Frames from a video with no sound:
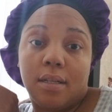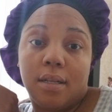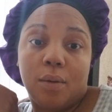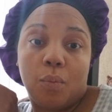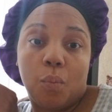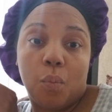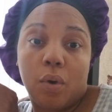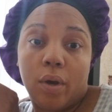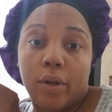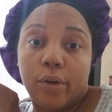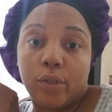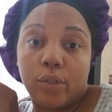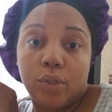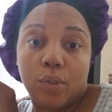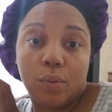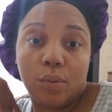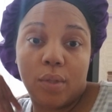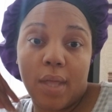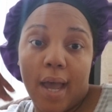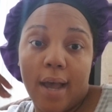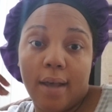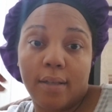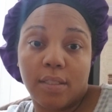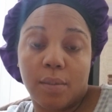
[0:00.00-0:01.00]
$1,000 or
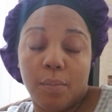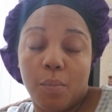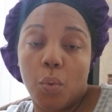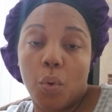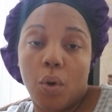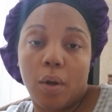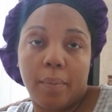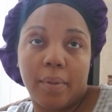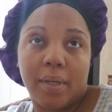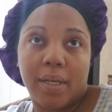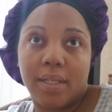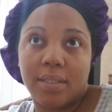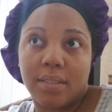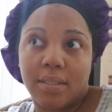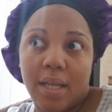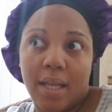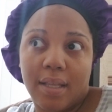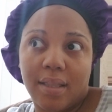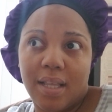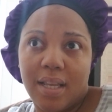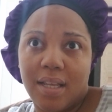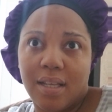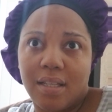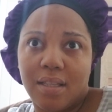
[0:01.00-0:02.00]
$2,000 more because I
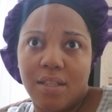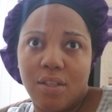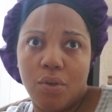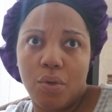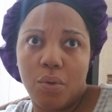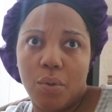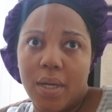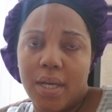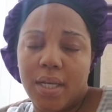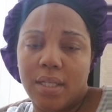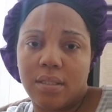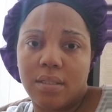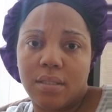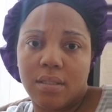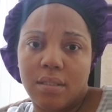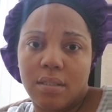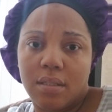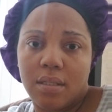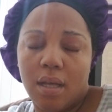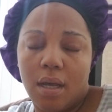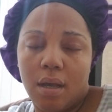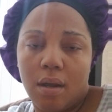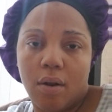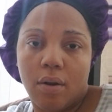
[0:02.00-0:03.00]
think in the US
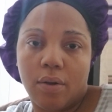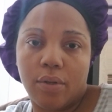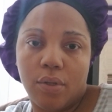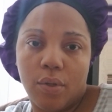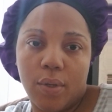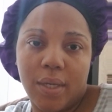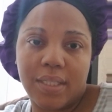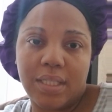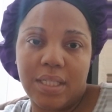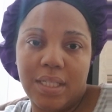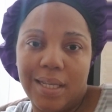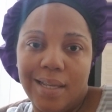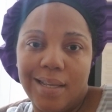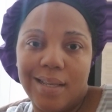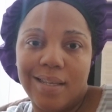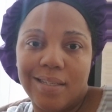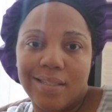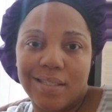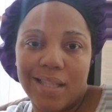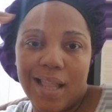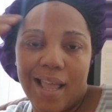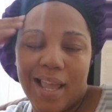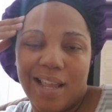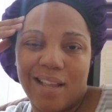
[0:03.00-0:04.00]
or USD
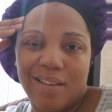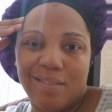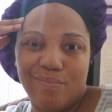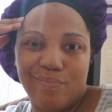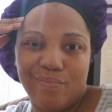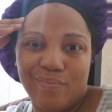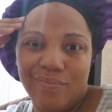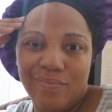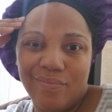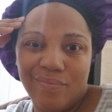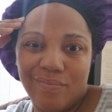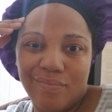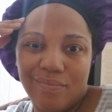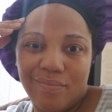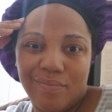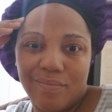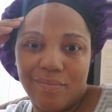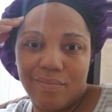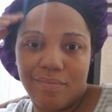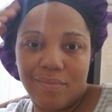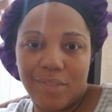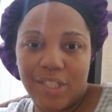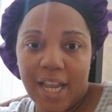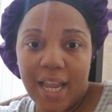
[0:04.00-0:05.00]
it's like
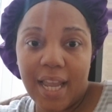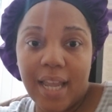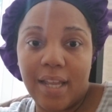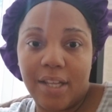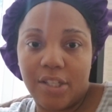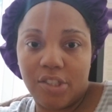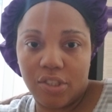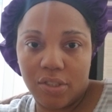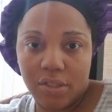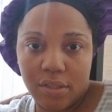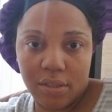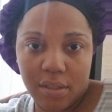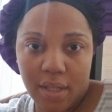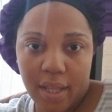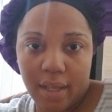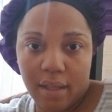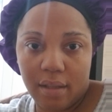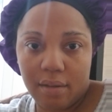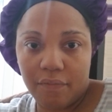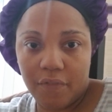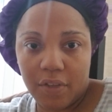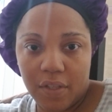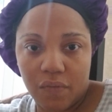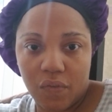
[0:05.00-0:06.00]
change, like
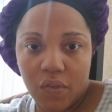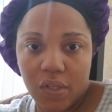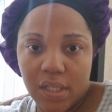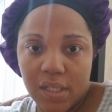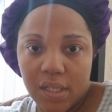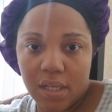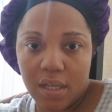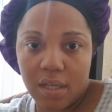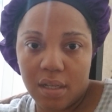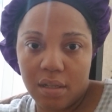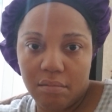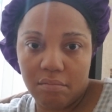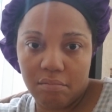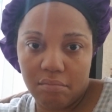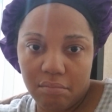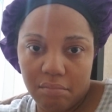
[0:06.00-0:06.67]
50 cents,